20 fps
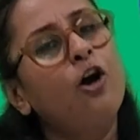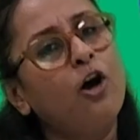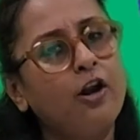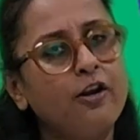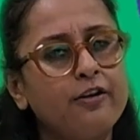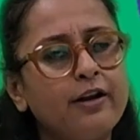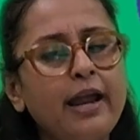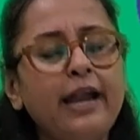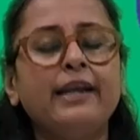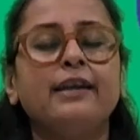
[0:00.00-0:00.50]

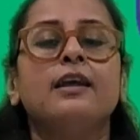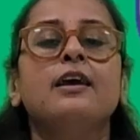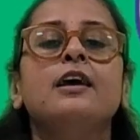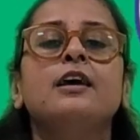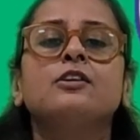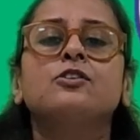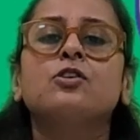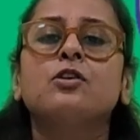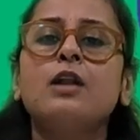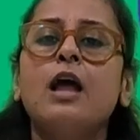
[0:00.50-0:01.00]
Alright.
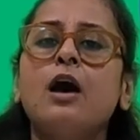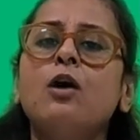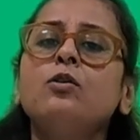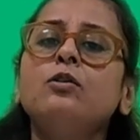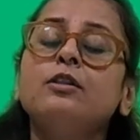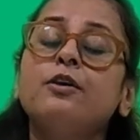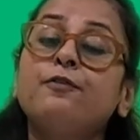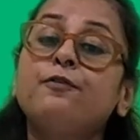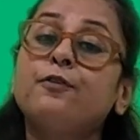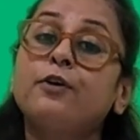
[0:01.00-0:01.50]
So
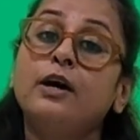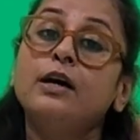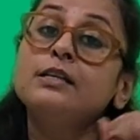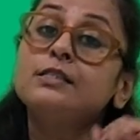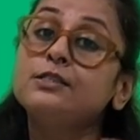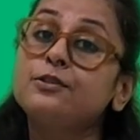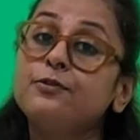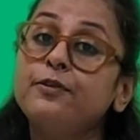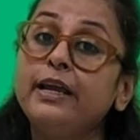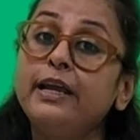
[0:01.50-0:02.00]
now the
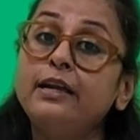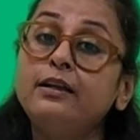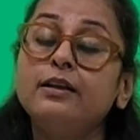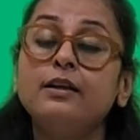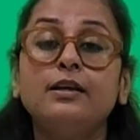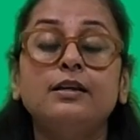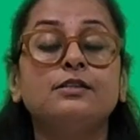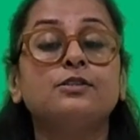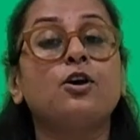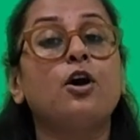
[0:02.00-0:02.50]
first
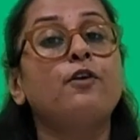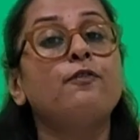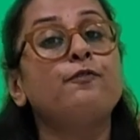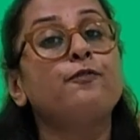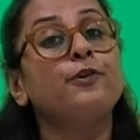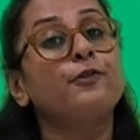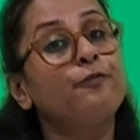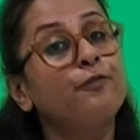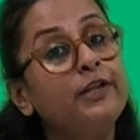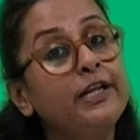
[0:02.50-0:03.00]
weight is
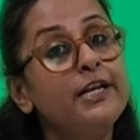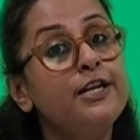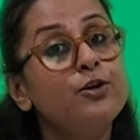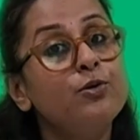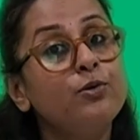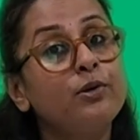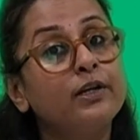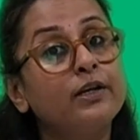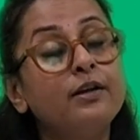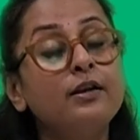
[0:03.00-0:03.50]
of 50
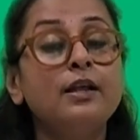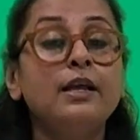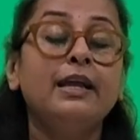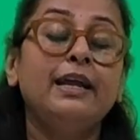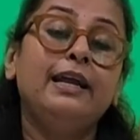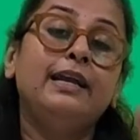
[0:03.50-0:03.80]
Newton.